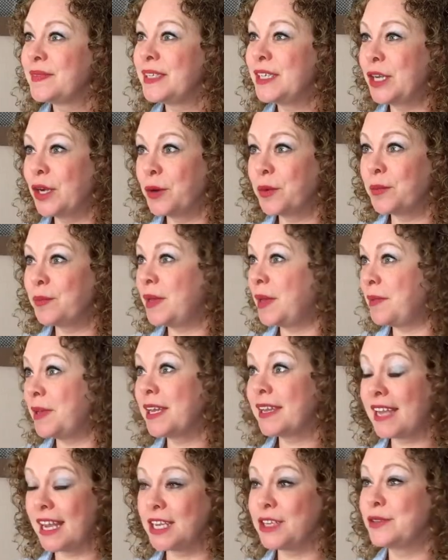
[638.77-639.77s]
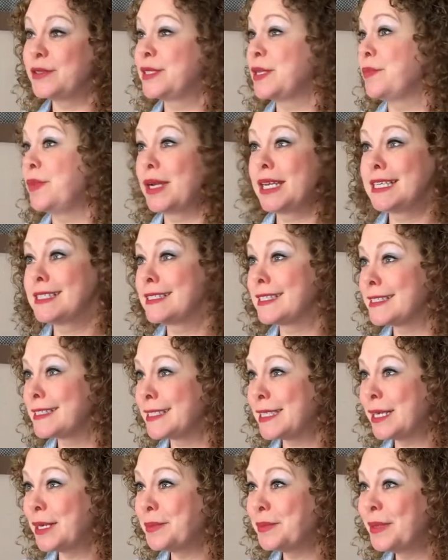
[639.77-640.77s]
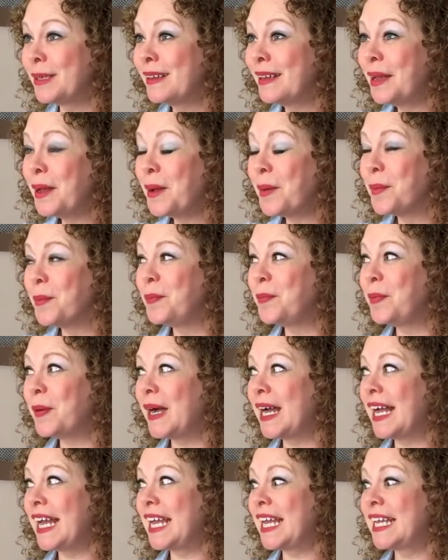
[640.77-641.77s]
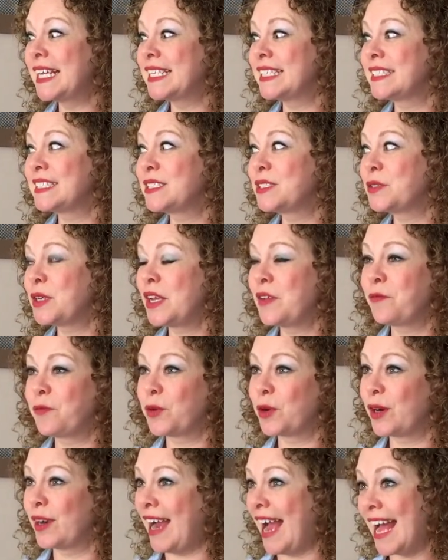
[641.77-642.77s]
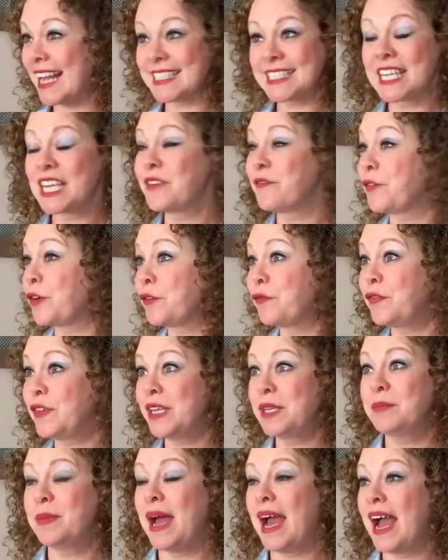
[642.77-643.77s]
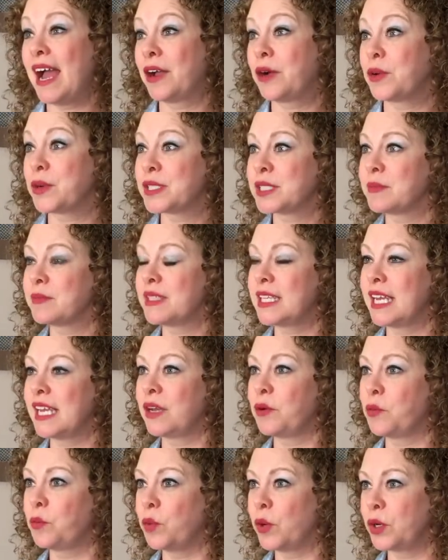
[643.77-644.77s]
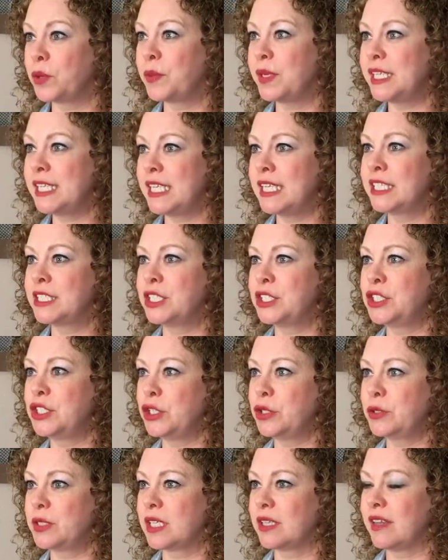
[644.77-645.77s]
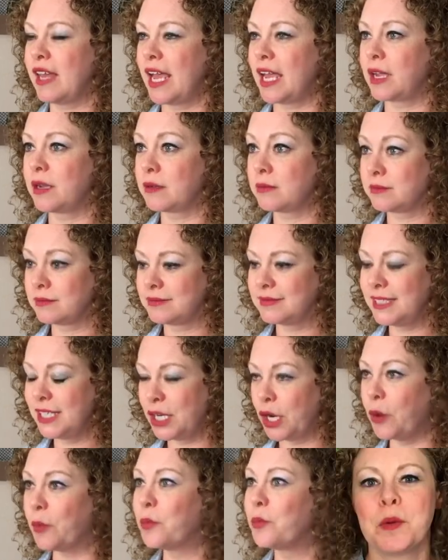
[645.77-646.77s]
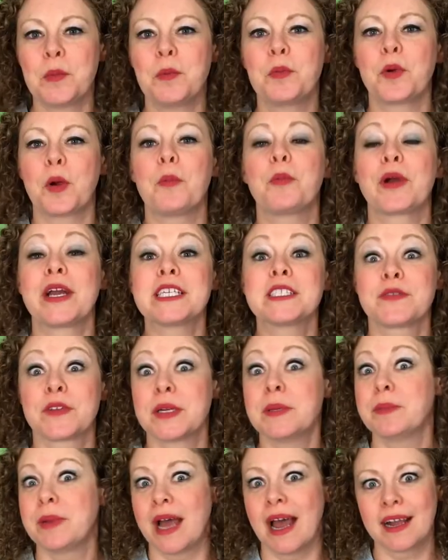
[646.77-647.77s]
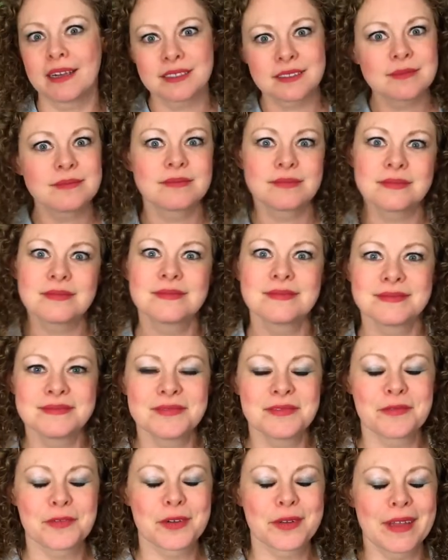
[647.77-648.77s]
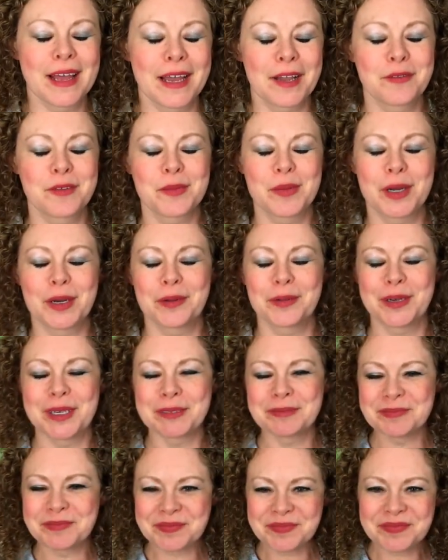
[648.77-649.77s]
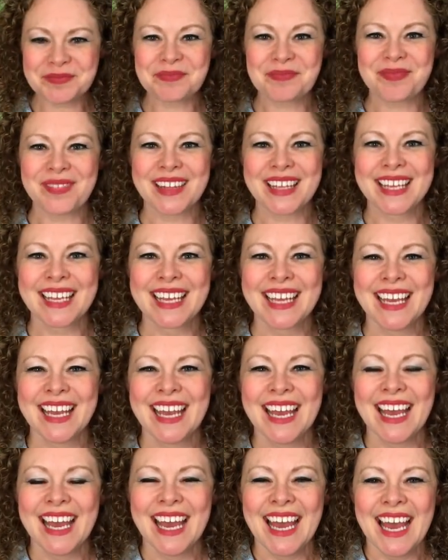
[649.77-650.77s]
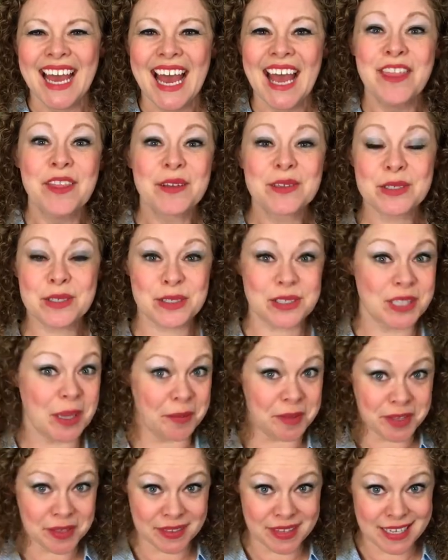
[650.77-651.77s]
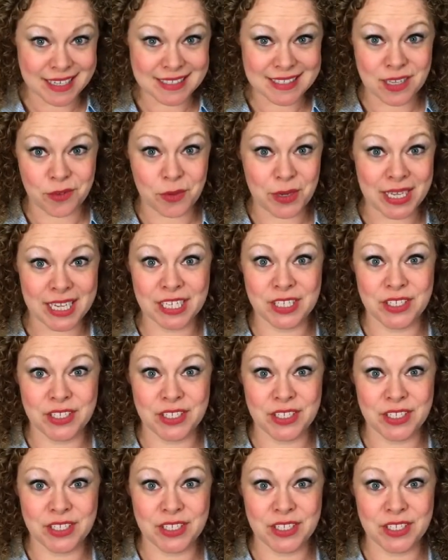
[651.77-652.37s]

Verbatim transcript: You know, maybe again use the buddy system but if we're asking for feedback or something, what do we need to do to like, you know, br- brace for impact, for lack of a better word? And those are some of the things that we can